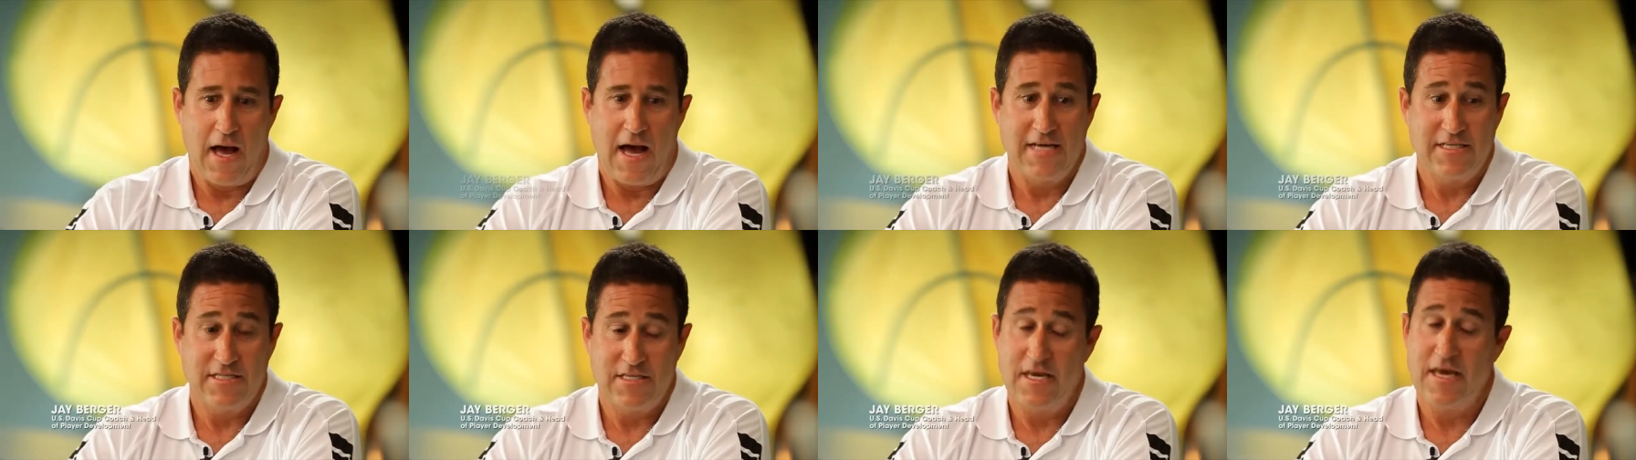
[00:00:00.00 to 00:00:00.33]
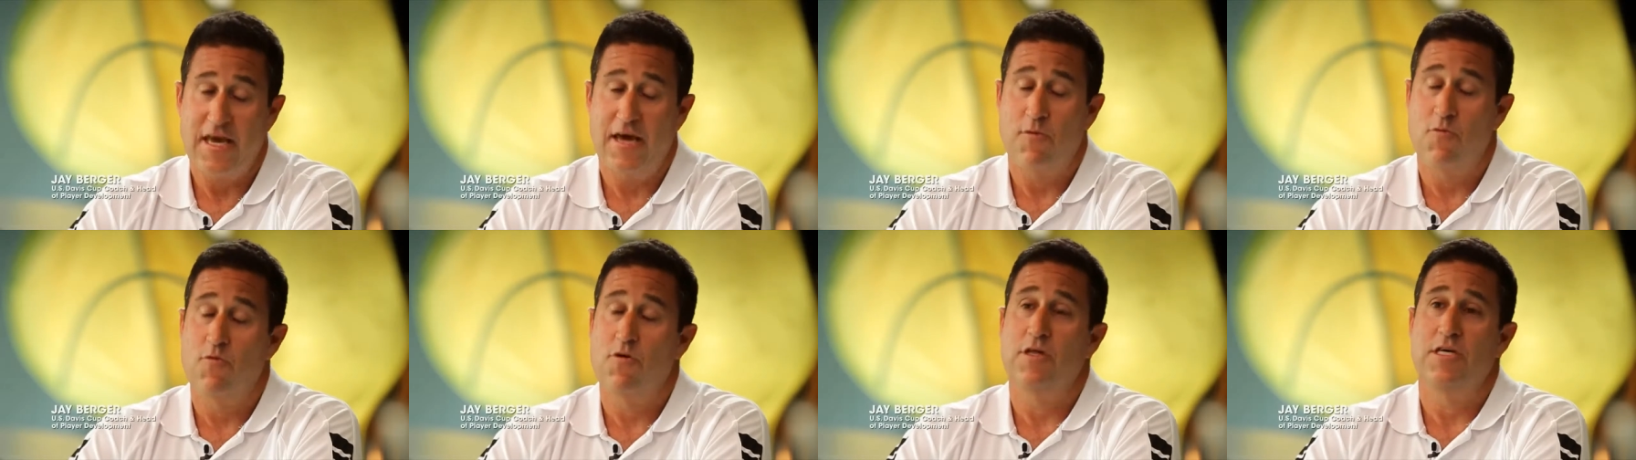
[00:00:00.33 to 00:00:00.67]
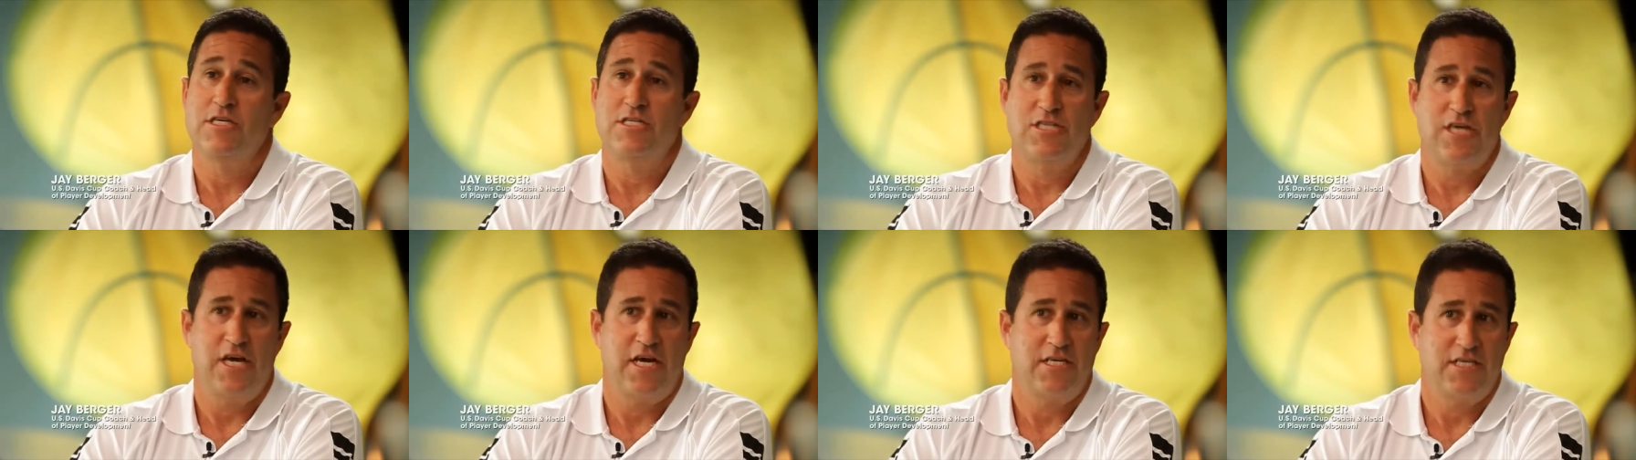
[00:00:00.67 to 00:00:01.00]
I see it
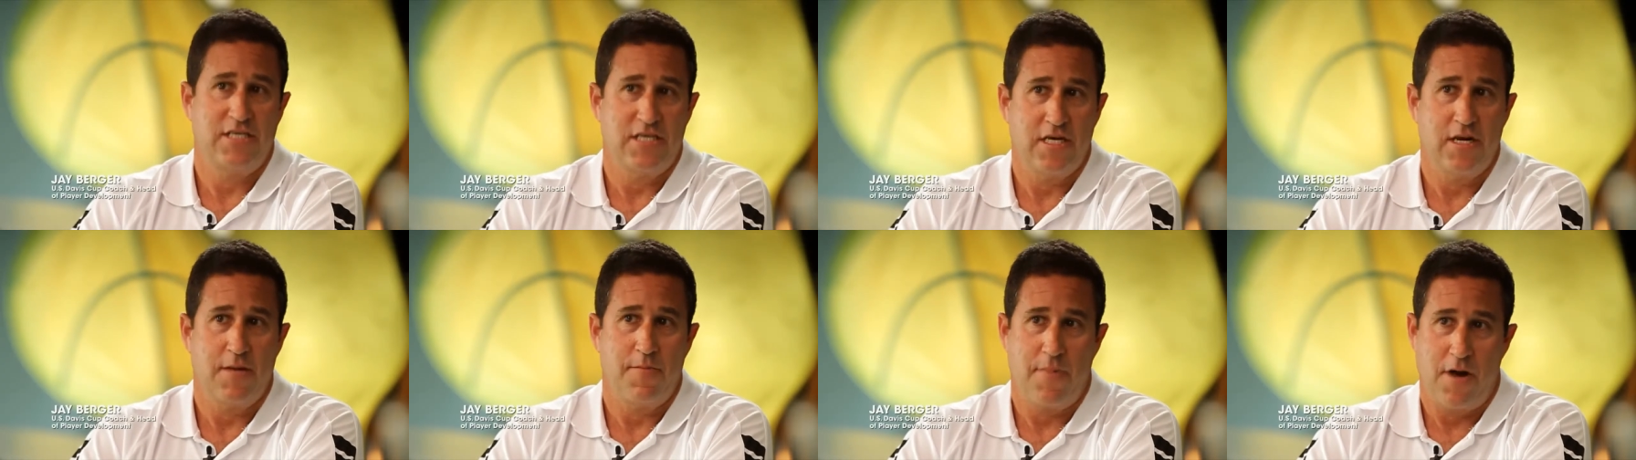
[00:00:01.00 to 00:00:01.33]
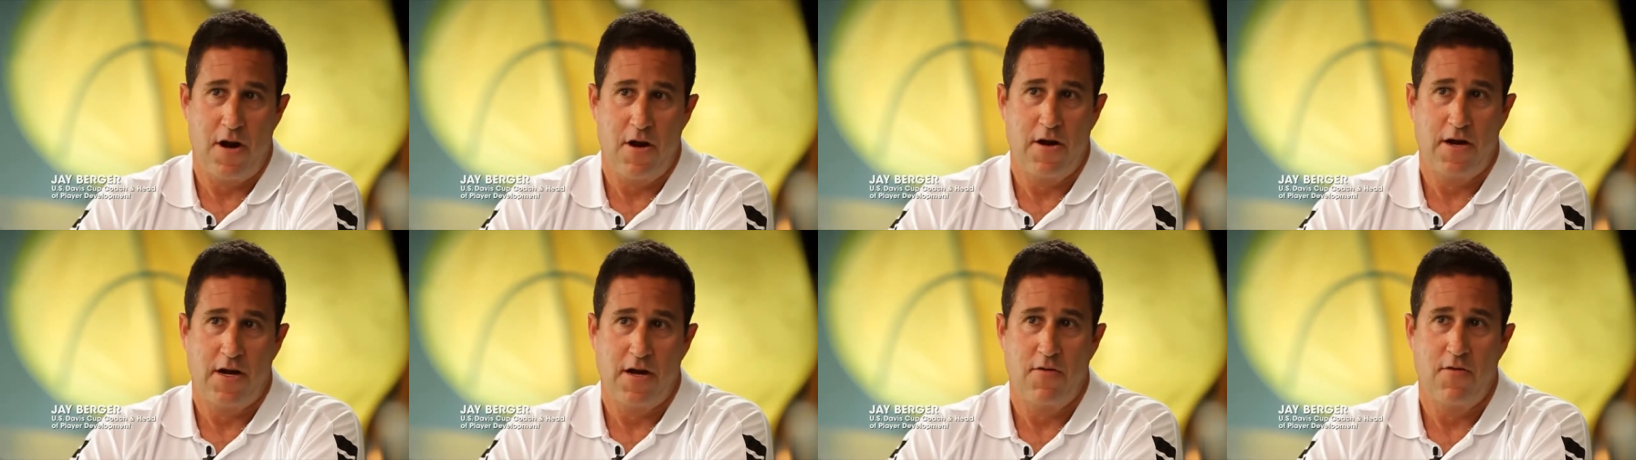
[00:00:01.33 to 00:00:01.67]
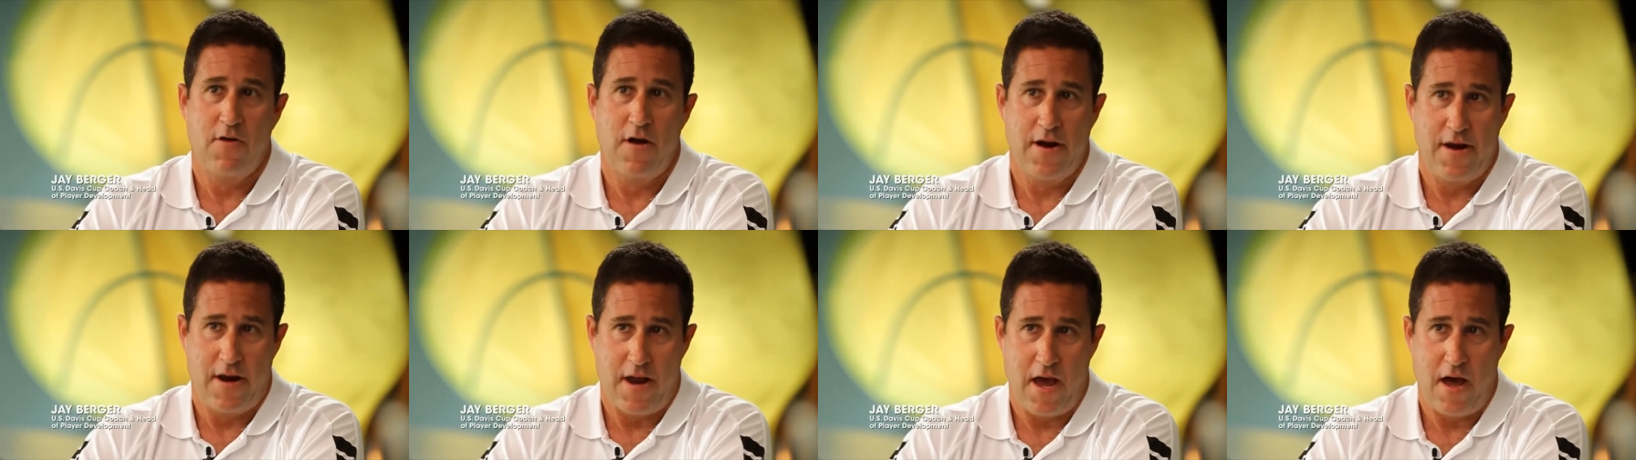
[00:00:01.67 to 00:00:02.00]
really changing in America right